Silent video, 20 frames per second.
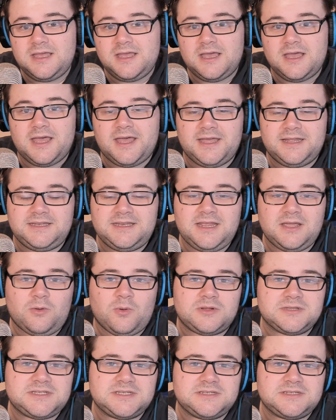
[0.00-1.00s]
uh, Nick
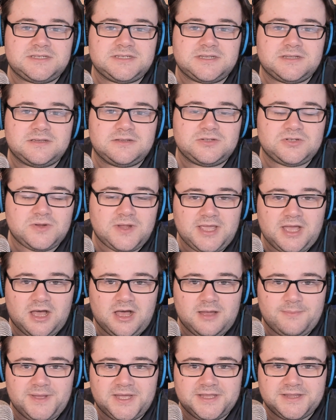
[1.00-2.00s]
Walters, Trey
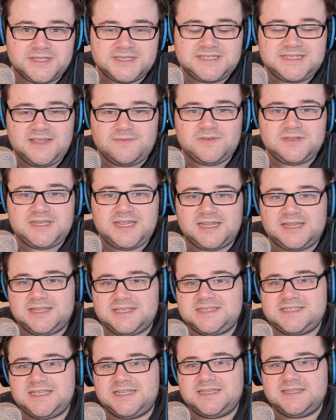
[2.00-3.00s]
Harbour, The Seven Deadly
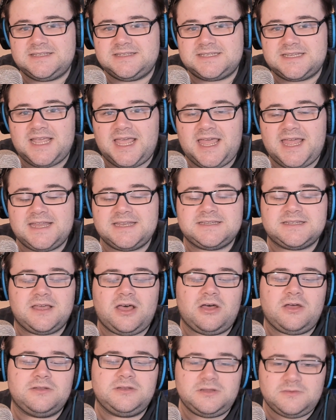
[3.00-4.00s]
Sins, and
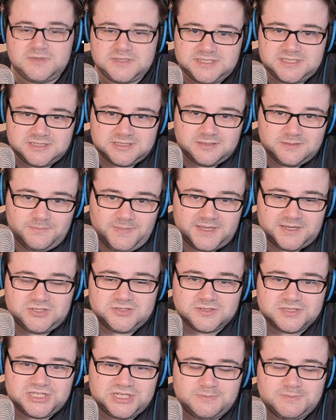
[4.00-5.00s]
our newest
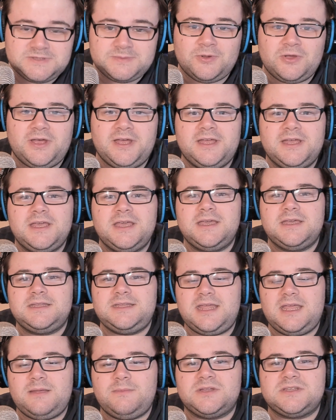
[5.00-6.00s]
Patreon super supporter,
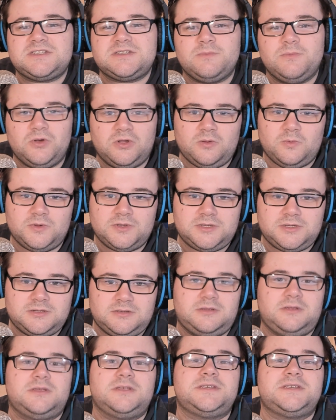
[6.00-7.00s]
Damon Smallwood.
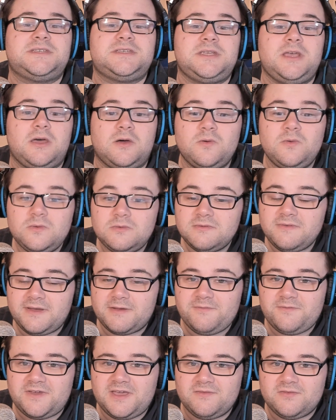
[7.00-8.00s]
So,
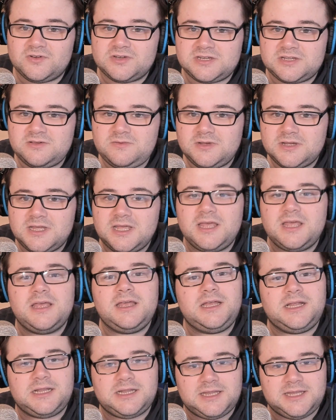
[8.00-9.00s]
without further ado,
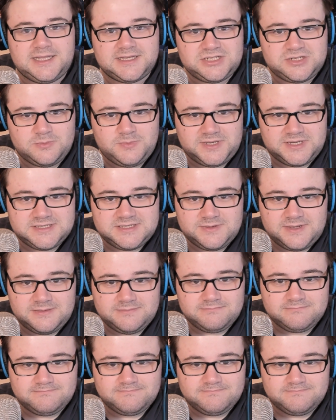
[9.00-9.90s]
let's jump into it.